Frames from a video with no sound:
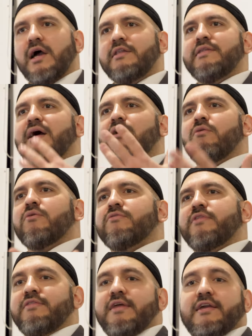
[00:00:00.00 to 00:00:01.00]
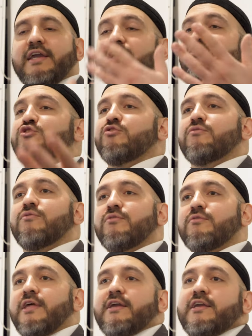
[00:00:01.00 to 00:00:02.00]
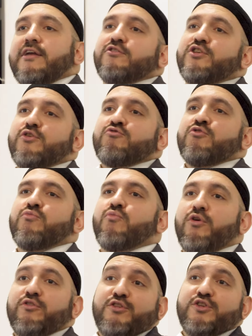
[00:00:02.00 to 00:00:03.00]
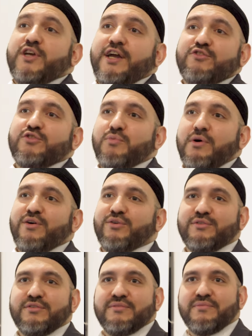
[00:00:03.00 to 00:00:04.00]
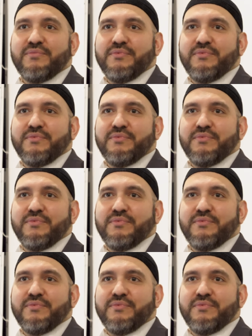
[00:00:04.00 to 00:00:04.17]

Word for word: And now then their kids, their ki children want to change the world